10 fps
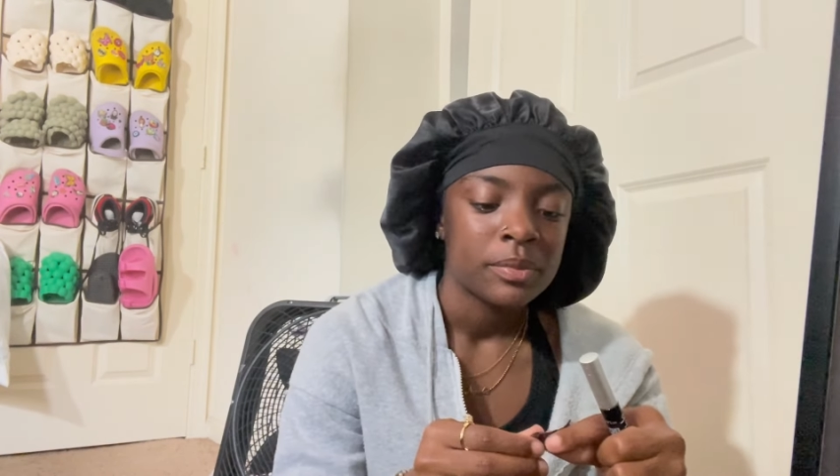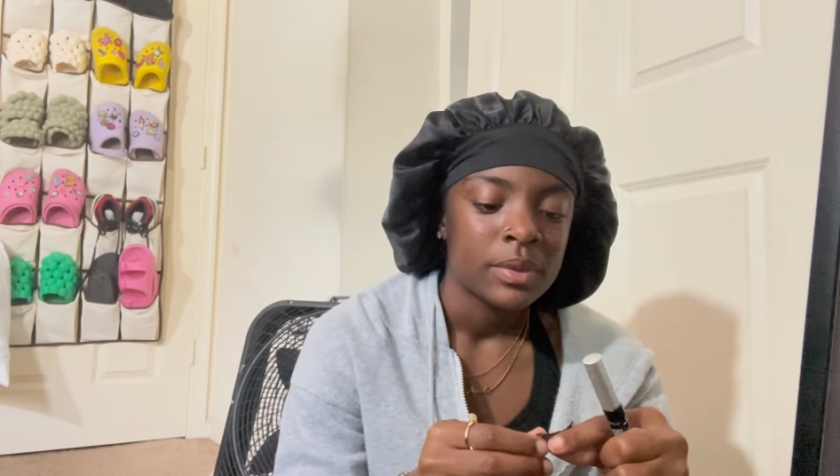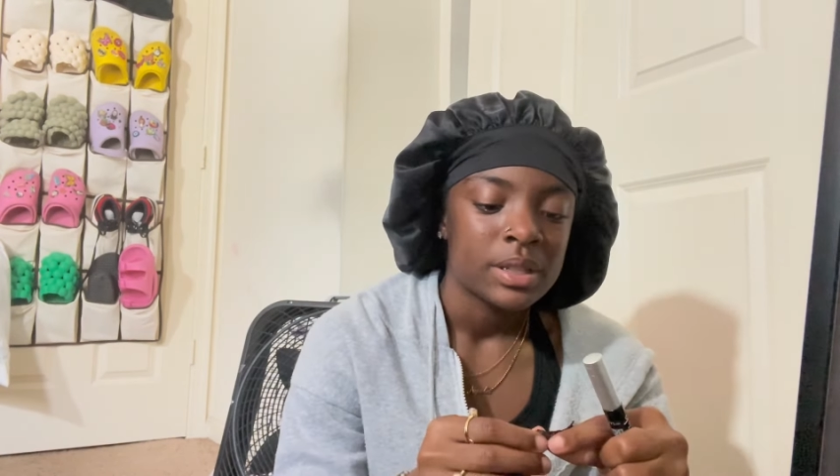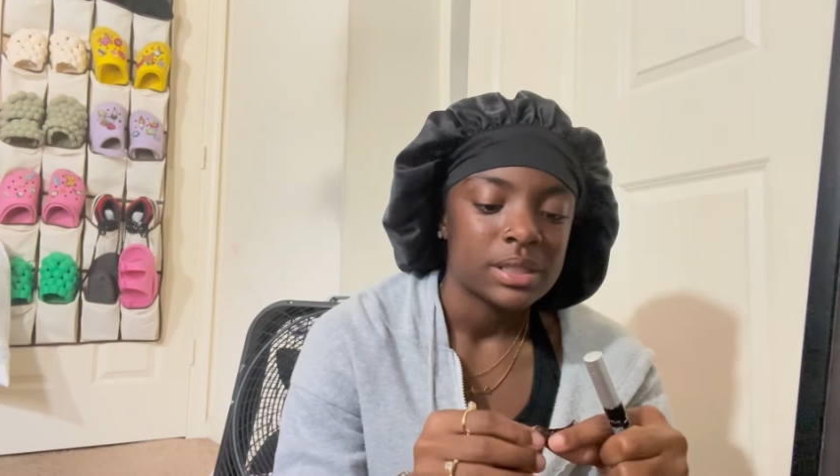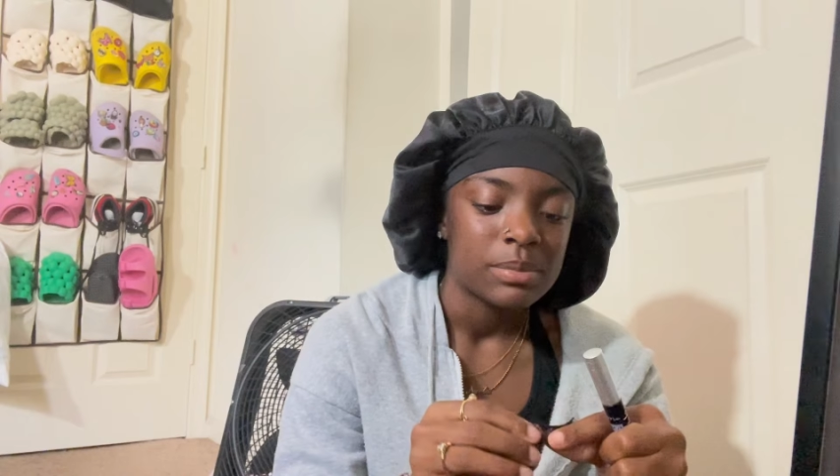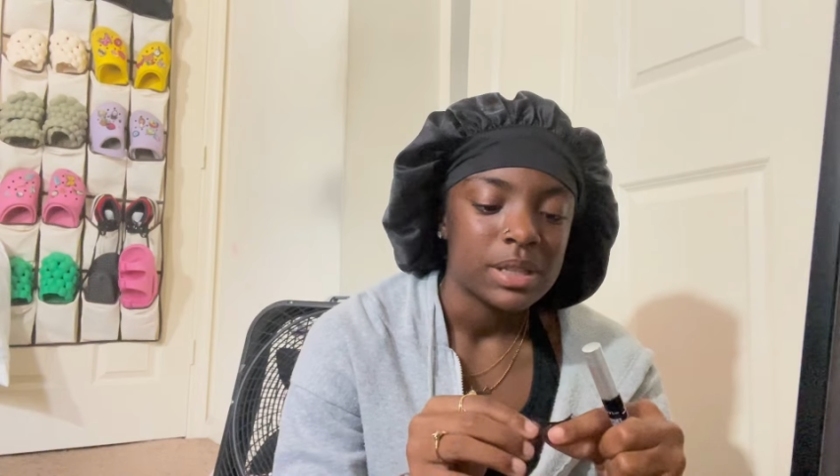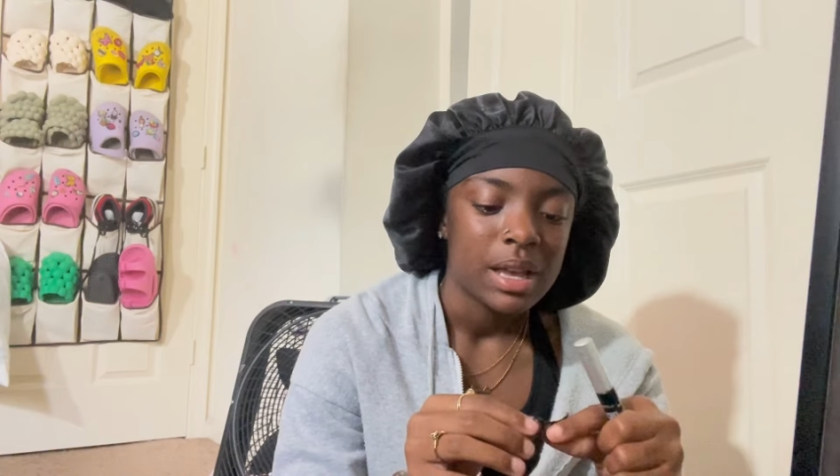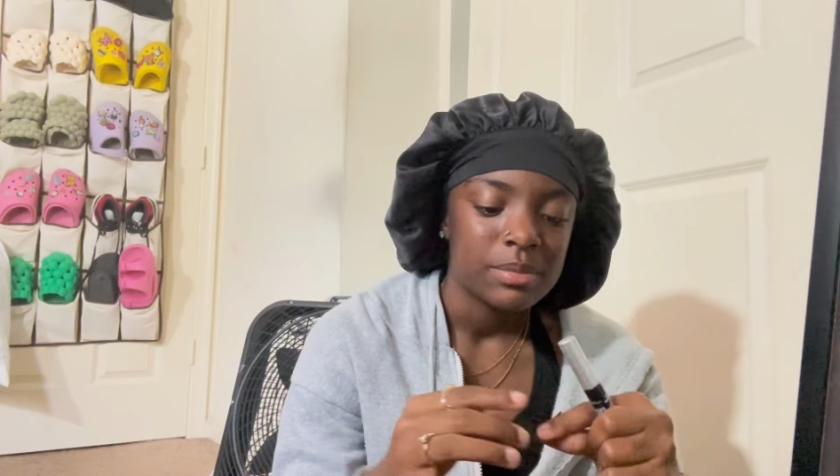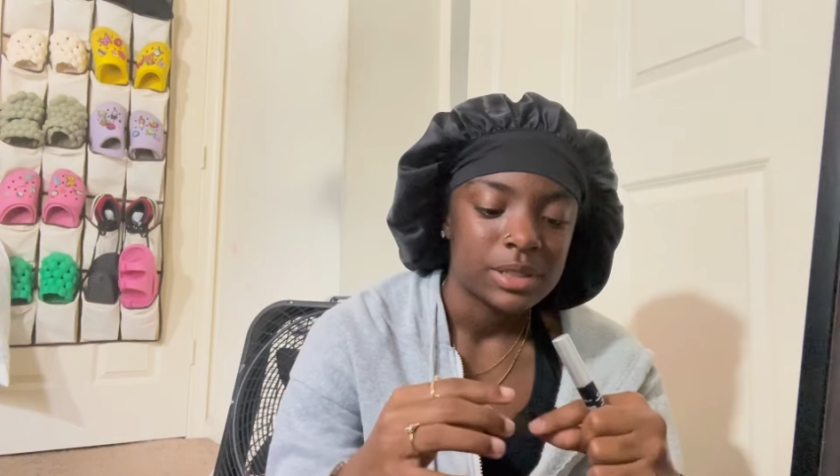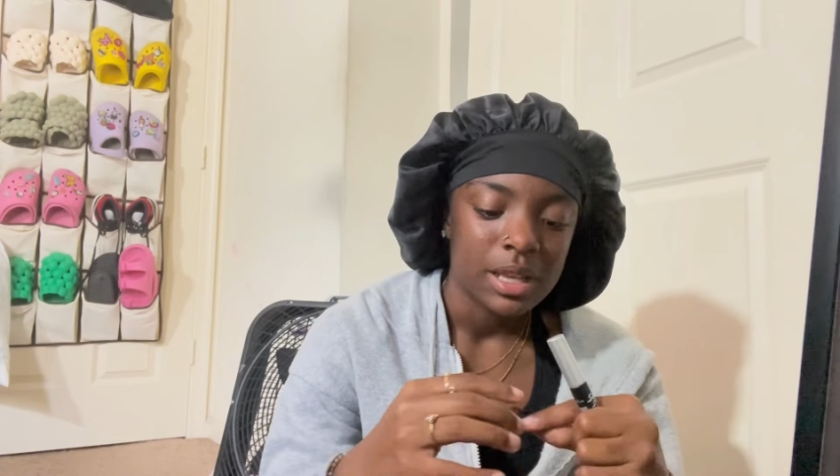
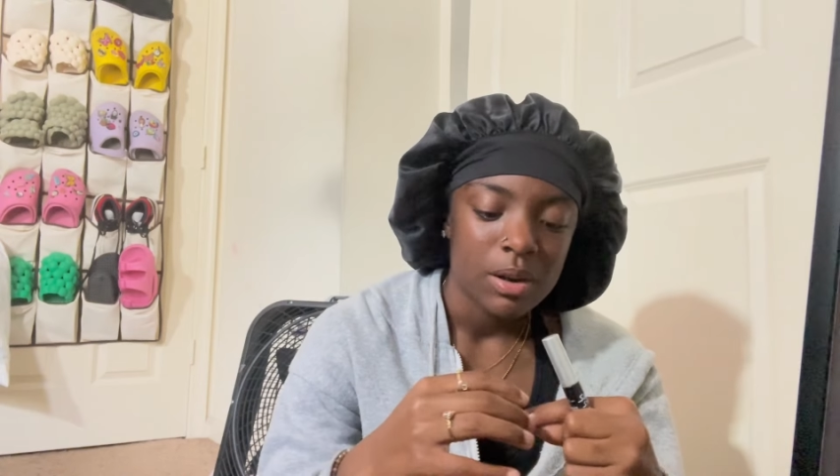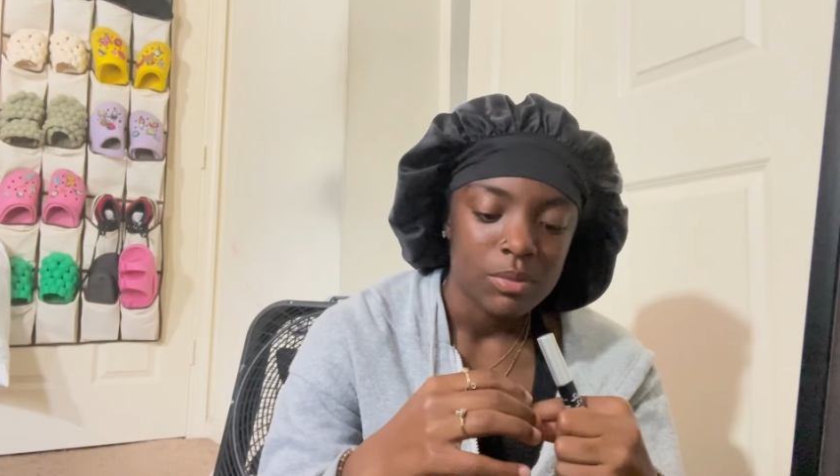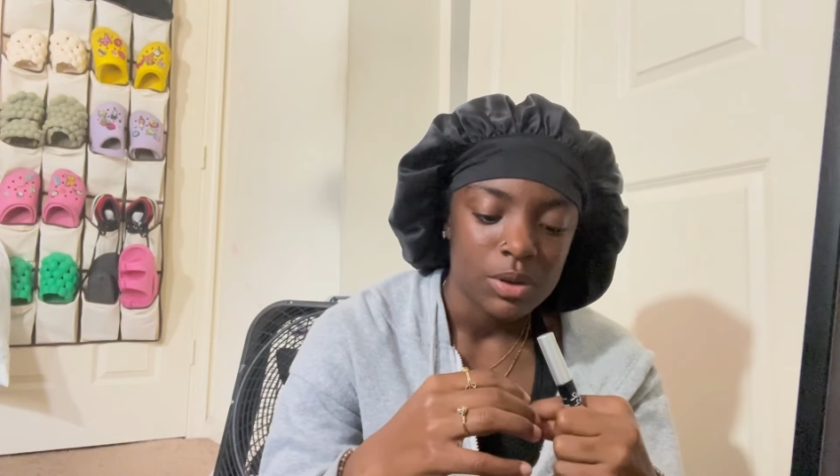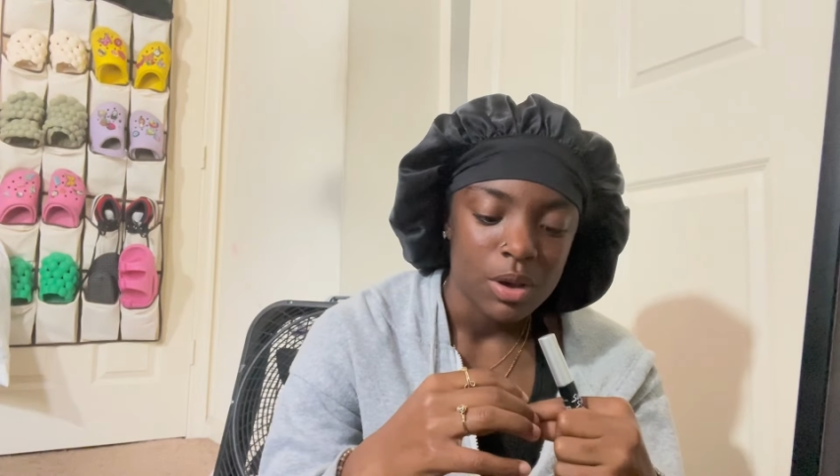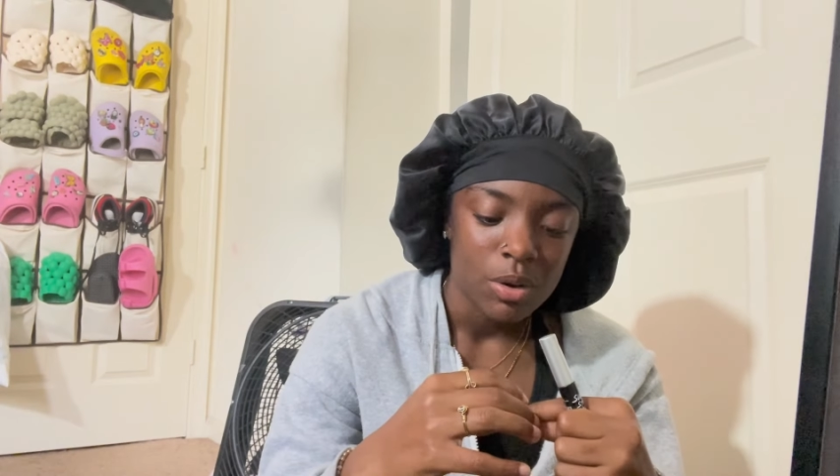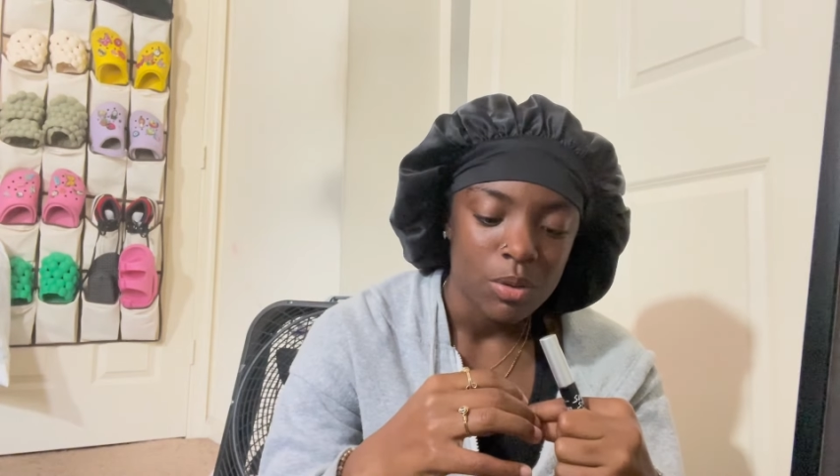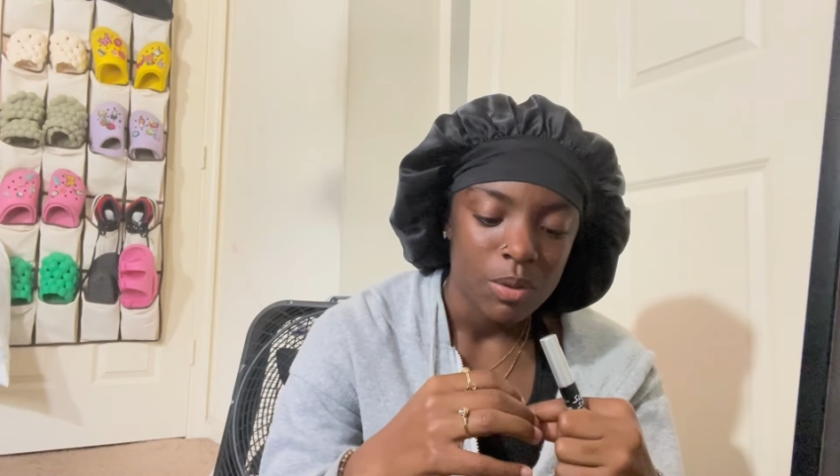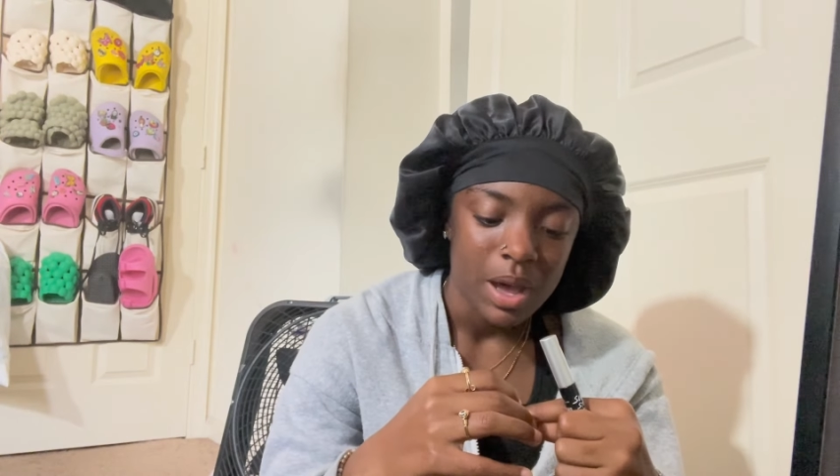sometimes they don't know